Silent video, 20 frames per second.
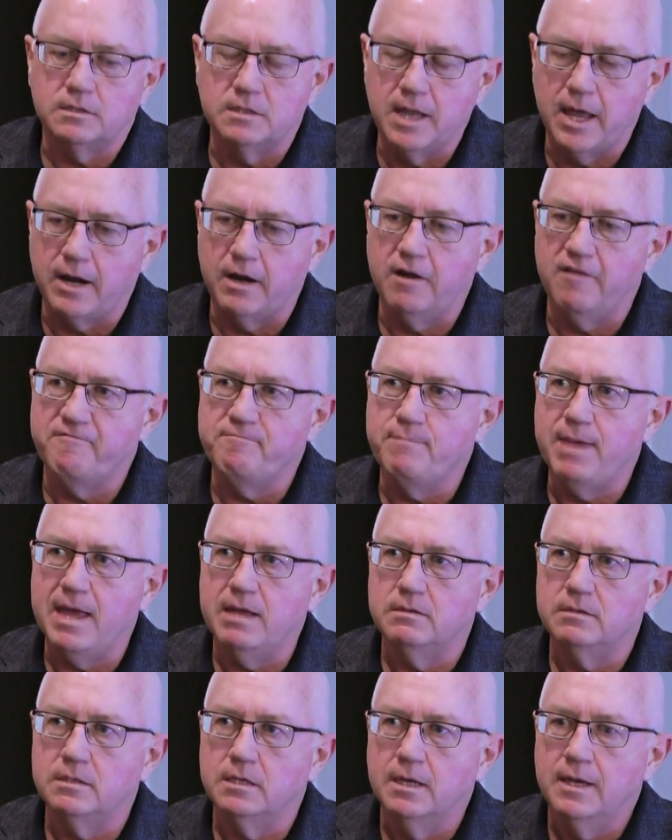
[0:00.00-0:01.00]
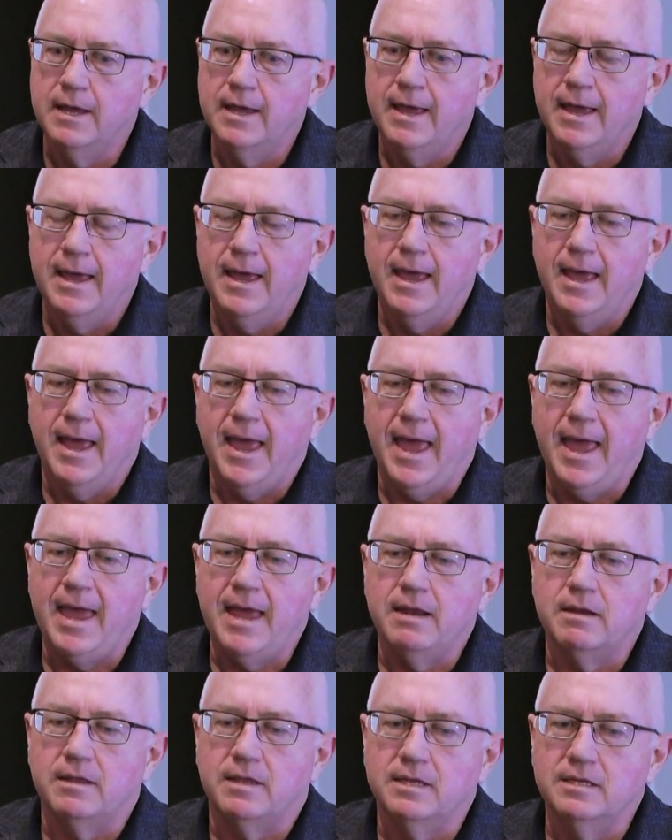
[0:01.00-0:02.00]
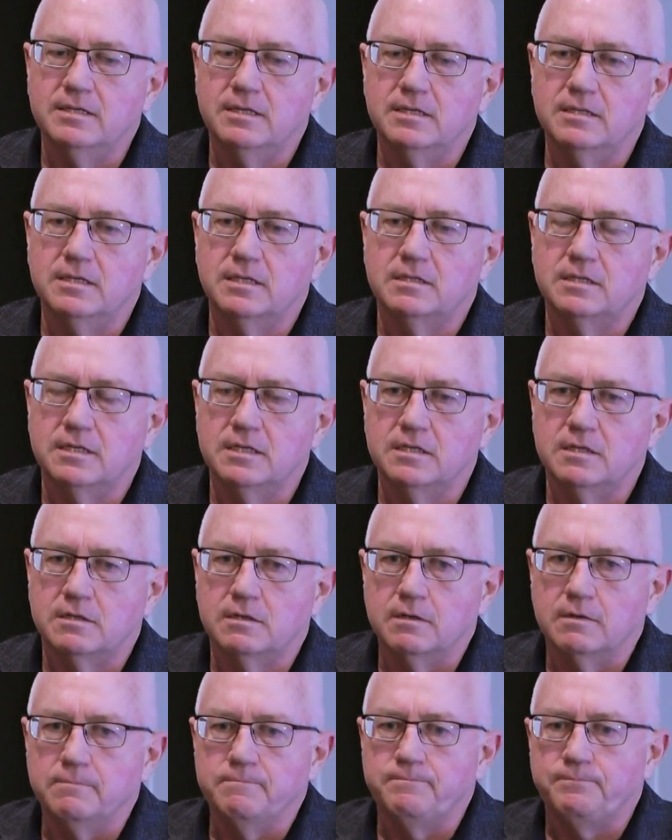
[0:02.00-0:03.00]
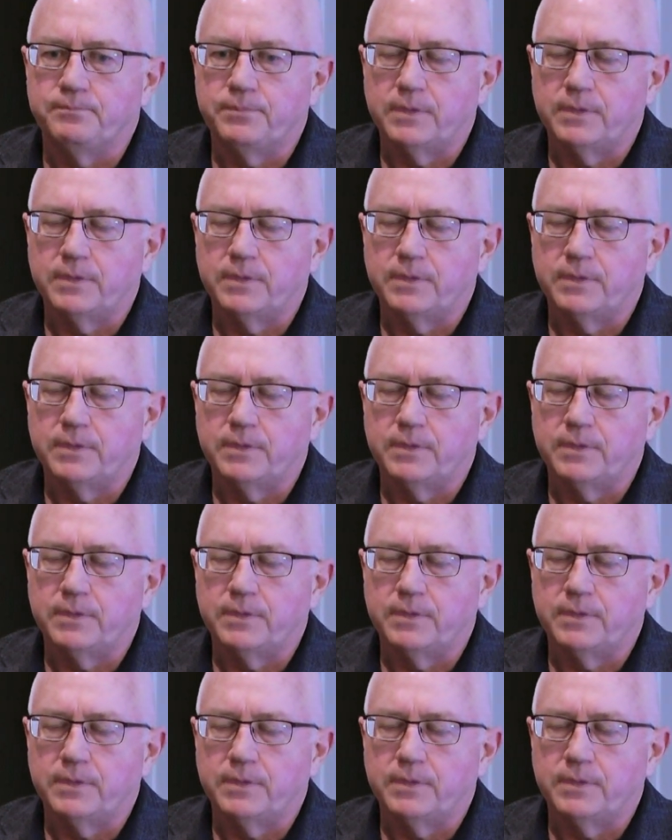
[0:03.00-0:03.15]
not enough beds. And this is a system,